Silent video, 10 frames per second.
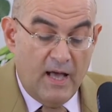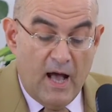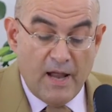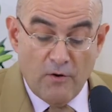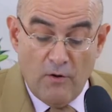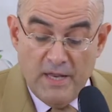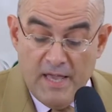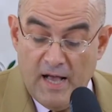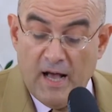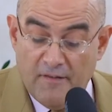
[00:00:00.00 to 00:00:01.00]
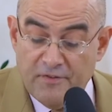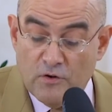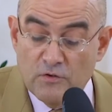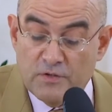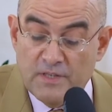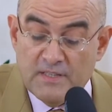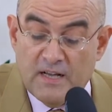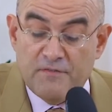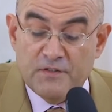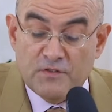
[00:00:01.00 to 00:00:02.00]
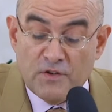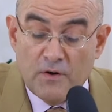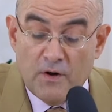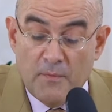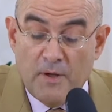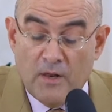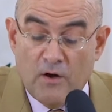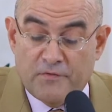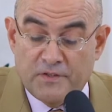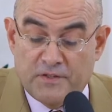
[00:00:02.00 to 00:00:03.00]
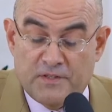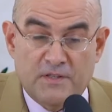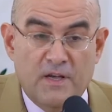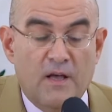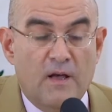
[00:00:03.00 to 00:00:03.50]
And only half countries have a third-level offices.